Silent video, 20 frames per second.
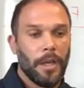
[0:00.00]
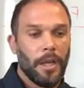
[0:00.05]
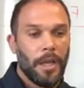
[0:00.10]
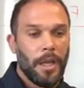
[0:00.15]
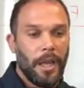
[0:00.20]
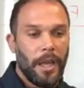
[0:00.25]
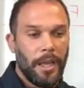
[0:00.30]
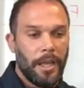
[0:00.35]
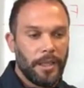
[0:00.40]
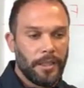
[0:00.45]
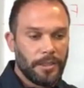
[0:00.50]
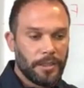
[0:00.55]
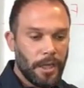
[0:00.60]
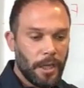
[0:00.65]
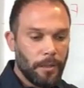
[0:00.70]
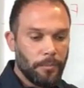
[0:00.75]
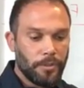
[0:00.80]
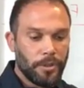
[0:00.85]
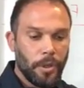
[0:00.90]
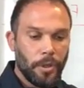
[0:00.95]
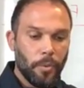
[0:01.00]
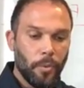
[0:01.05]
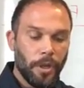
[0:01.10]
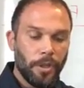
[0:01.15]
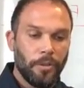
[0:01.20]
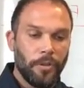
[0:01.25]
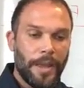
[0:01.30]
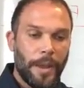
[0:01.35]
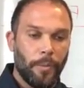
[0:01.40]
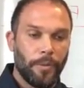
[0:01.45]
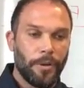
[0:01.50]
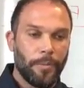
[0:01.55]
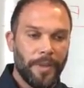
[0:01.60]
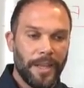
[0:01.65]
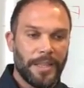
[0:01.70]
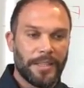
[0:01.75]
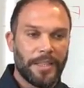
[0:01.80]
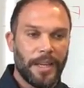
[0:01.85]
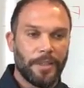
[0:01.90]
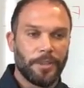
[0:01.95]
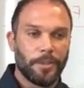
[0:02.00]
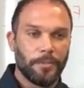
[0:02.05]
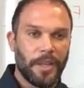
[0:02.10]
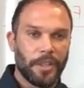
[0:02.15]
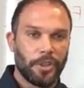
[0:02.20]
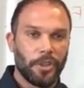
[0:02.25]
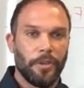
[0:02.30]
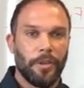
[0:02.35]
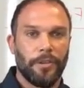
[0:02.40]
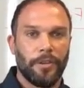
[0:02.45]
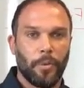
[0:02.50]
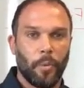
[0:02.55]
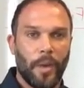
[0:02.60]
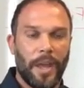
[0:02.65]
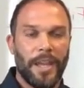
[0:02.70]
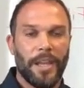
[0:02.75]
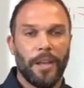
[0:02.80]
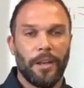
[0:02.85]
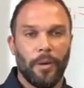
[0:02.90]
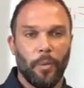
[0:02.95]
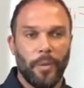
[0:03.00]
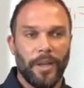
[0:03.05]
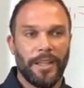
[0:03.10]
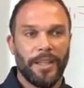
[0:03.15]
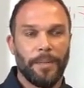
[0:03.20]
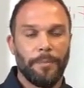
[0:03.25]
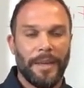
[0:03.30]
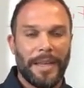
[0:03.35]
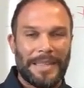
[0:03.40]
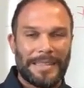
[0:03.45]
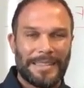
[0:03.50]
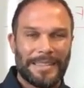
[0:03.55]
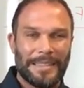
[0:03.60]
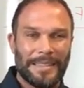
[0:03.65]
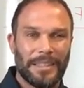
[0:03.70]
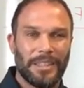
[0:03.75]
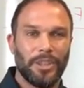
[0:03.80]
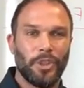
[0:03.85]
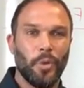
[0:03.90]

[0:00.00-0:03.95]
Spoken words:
And so you want to do that with your beta testers. Make sure that they're weighing in on a weekly basis.